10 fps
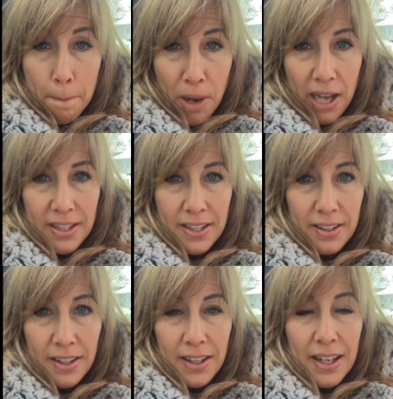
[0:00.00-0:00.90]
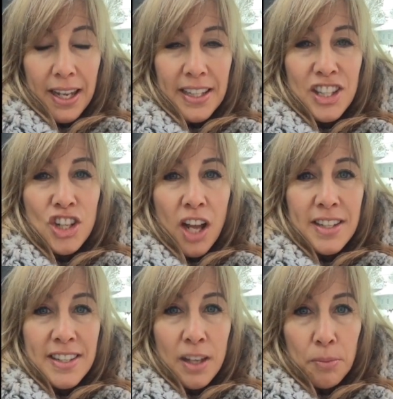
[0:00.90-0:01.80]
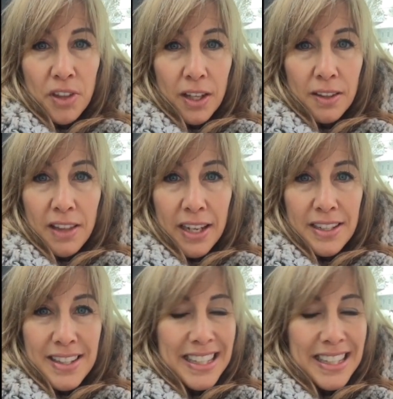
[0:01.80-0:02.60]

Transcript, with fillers: but it's not something that is